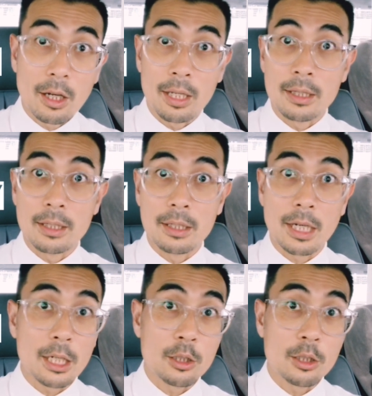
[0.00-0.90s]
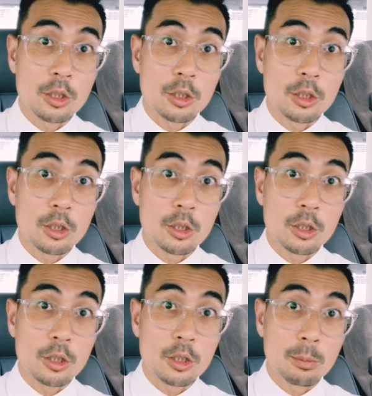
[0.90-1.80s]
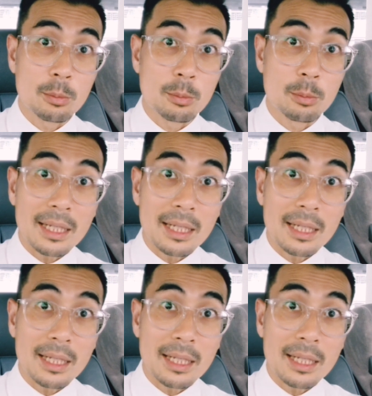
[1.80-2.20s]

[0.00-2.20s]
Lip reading: and the Guardianship of Infants Act,